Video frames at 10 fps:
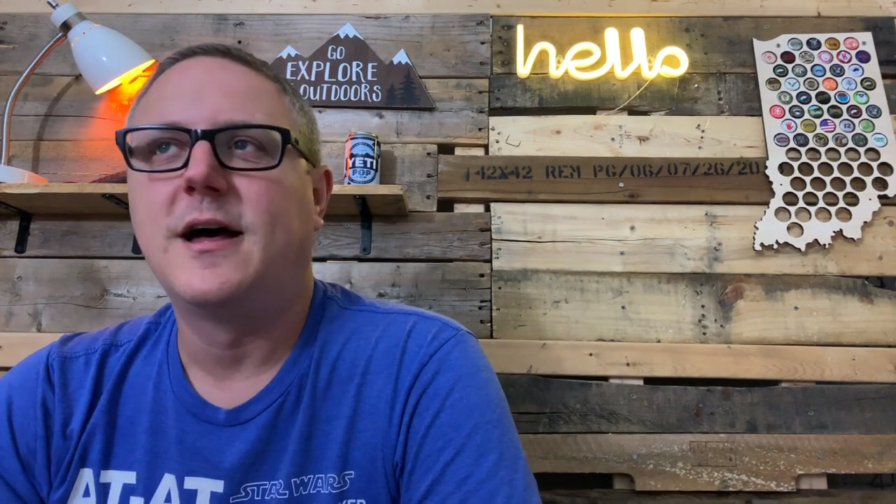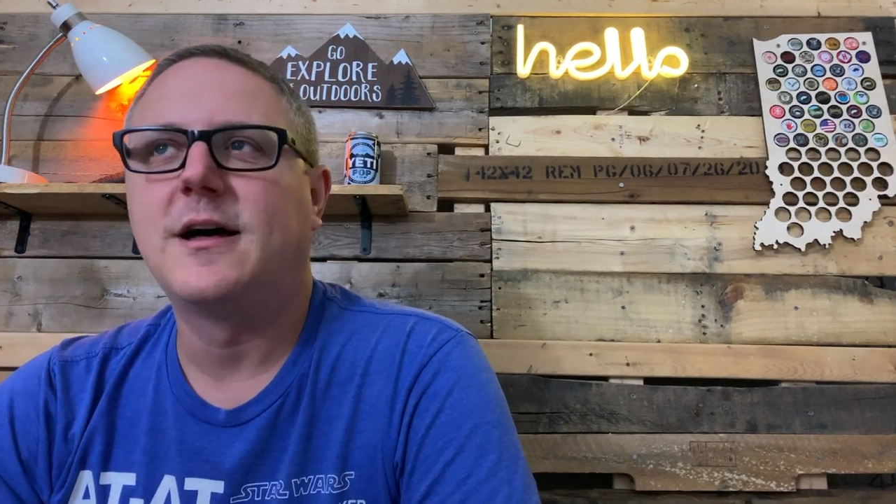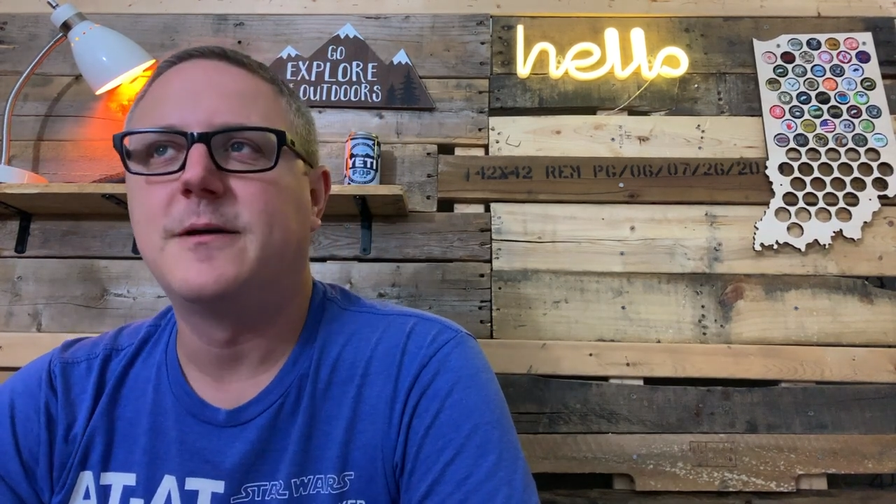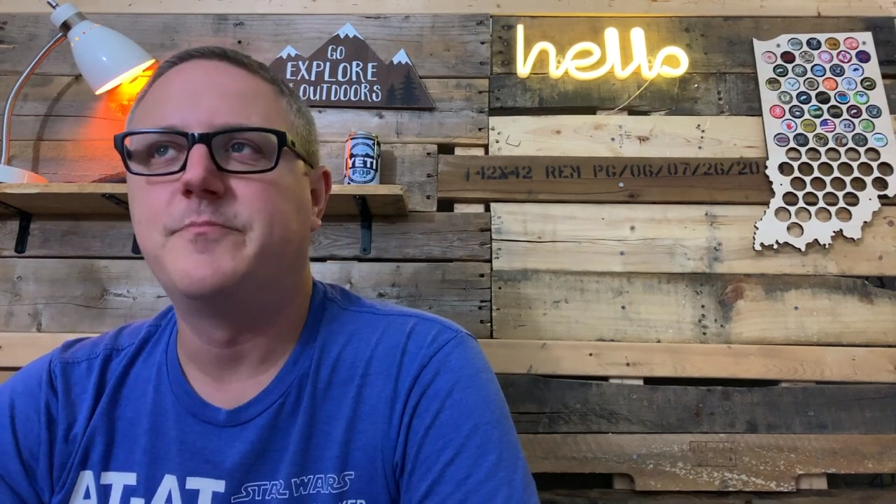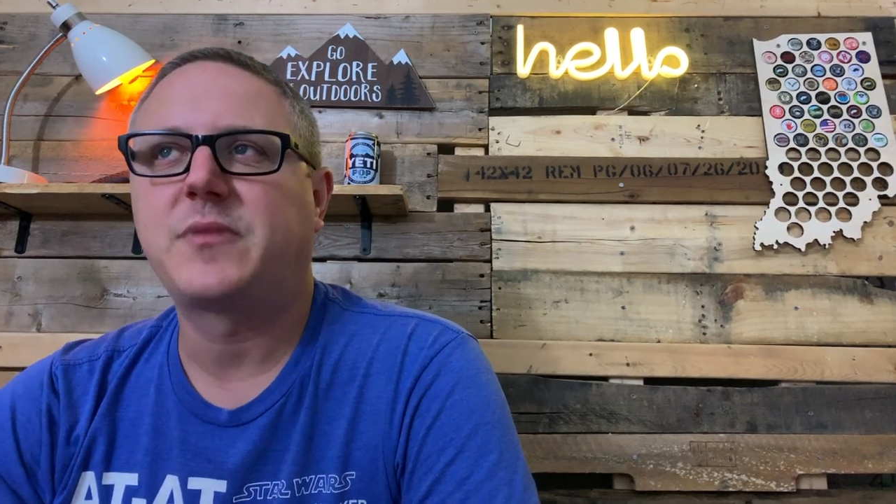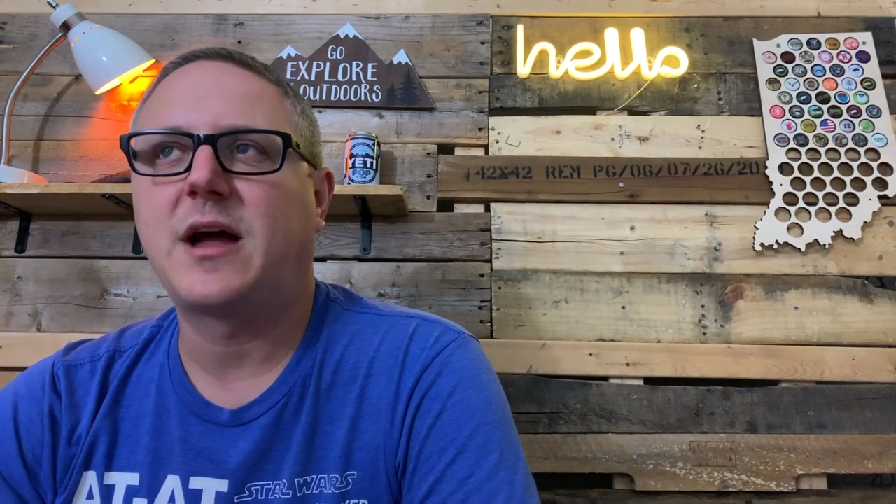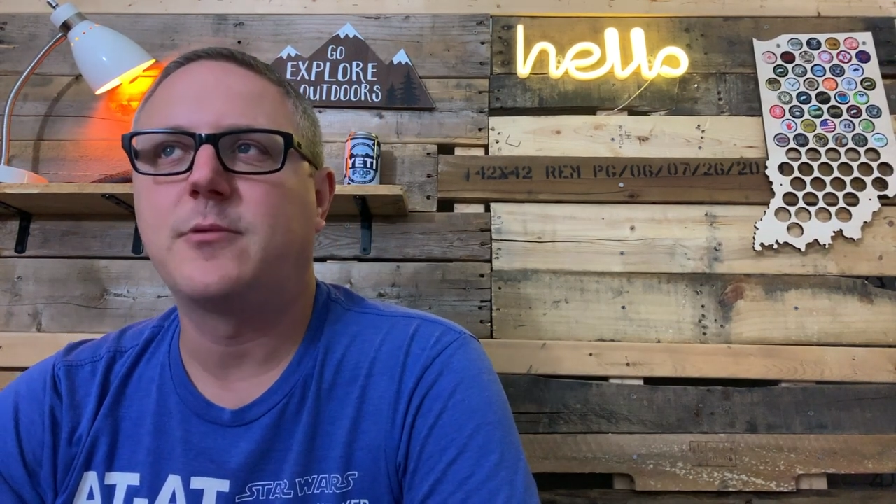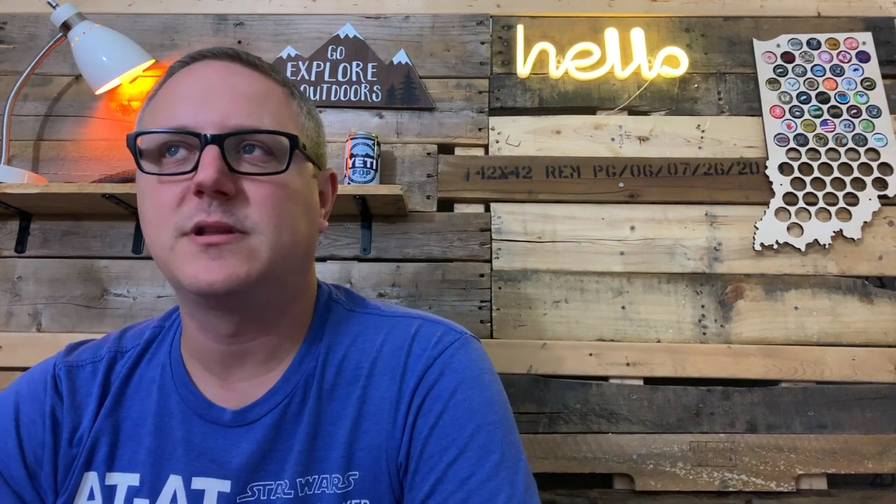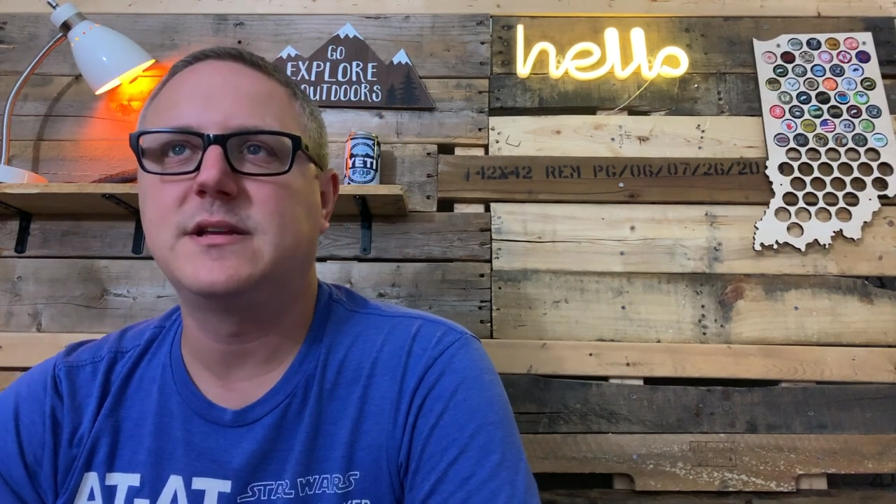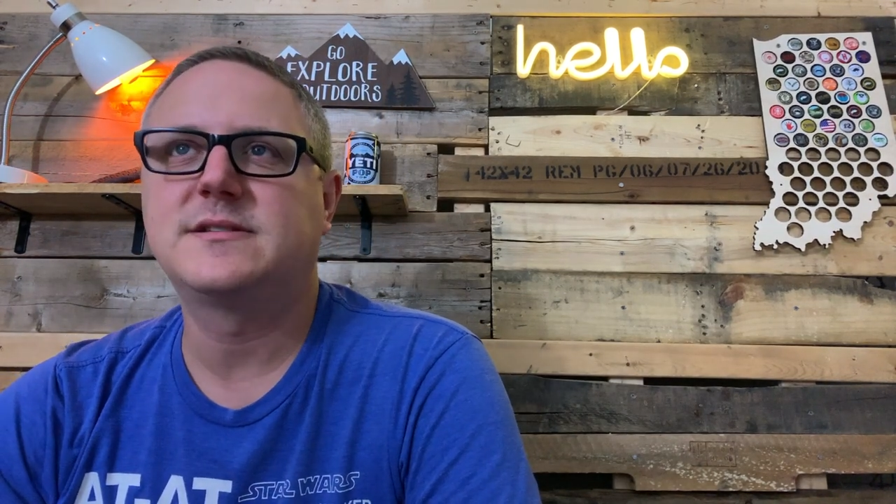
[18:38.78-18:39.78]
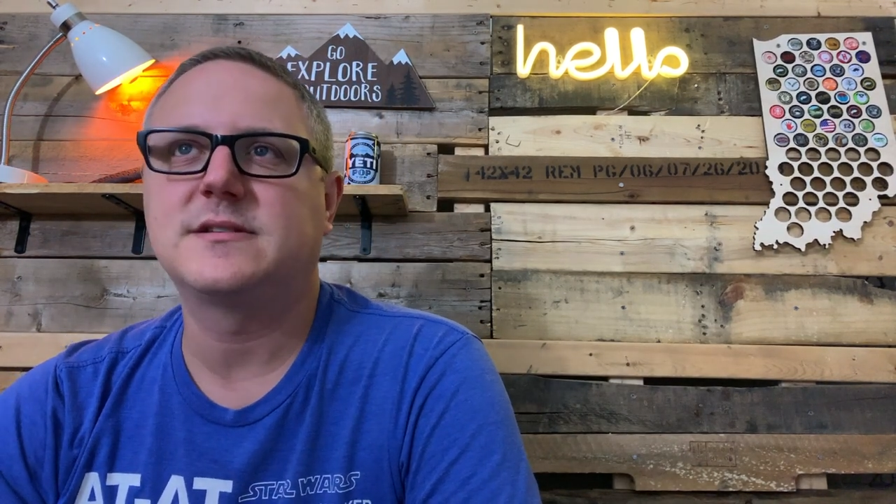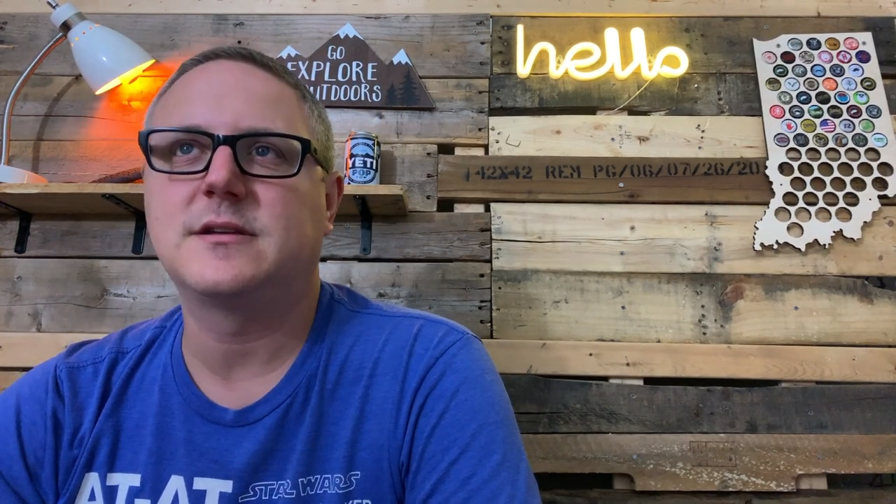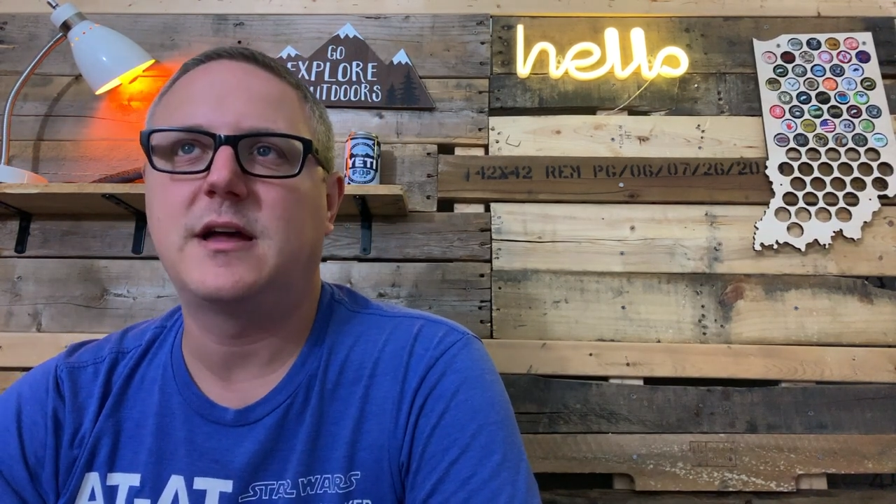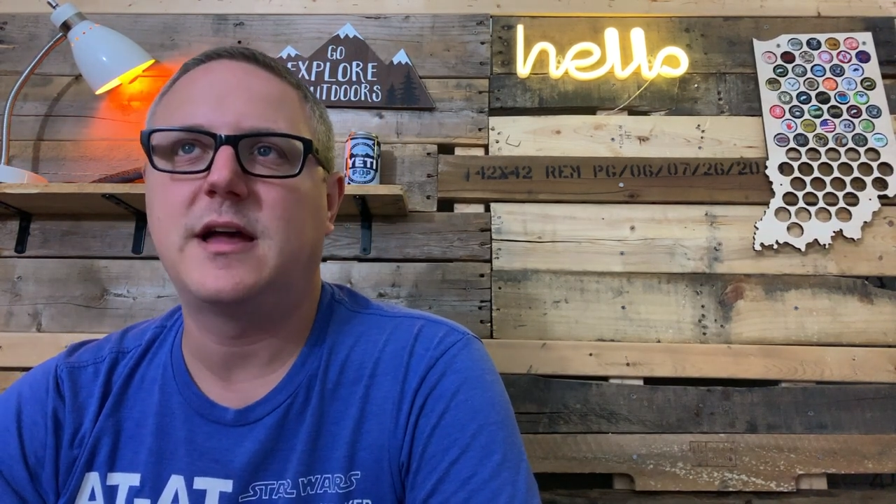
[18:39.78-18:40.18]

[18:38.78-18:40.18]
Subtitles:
I release